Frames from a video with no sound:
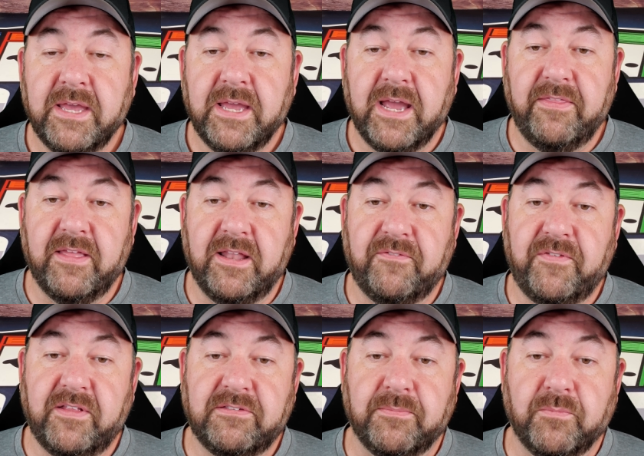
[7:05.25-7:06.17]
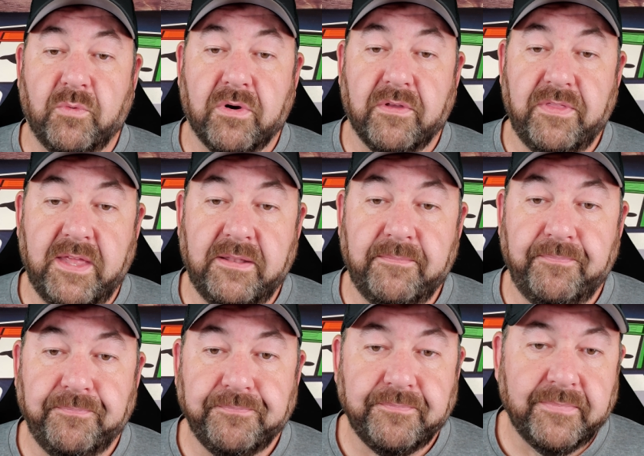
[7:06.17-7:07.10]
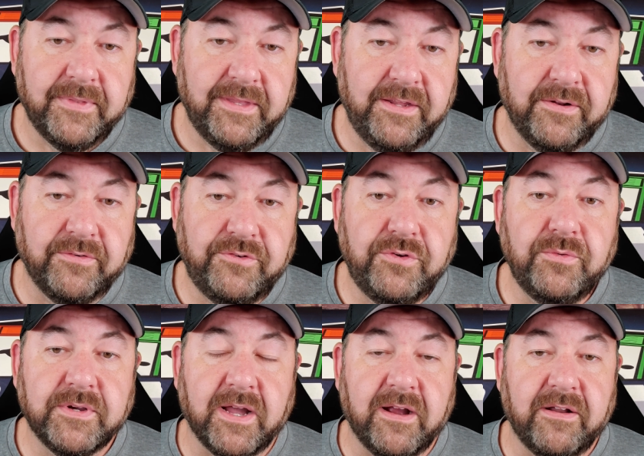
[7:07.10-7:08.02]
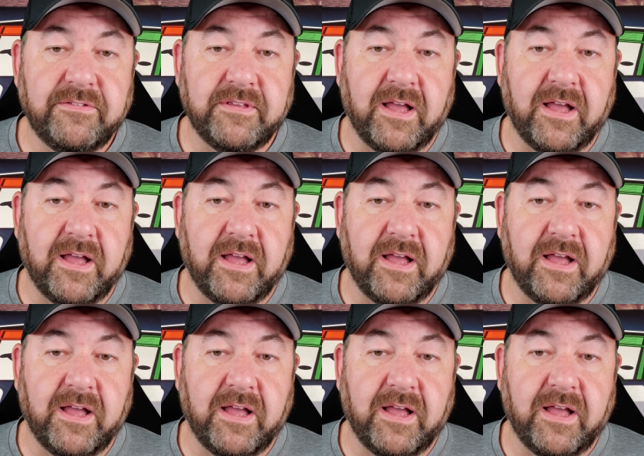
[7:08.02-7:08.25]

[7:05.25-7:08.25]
And then if it's more than 2 cards,